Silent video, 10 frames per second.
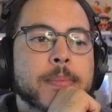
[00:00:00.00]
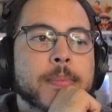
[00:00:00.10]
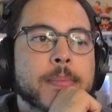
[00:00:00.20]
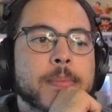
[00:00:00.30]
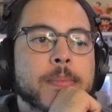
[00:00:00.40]

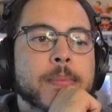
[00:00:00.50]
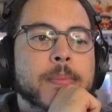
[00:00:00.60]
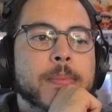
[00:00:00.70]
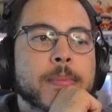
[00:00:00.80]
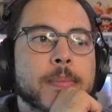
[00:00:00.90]

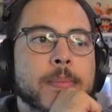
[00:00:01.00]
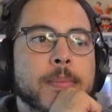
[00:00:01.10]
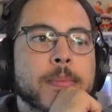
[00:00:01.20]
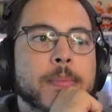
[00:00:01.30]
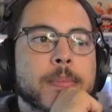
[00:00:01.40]

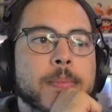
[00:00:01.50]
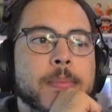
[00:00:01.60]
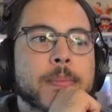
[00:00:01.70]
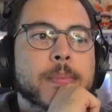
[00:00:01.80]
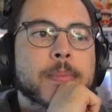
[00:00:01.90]

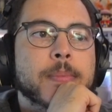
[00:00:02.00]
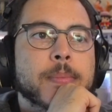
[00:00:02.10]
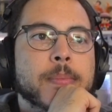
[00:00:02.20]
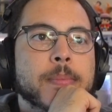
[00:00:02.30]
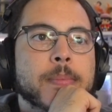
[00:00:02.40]

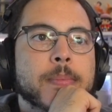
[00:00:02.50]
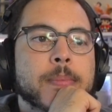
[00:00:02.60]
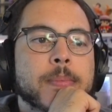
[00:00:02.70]
No one is speaking in this clip.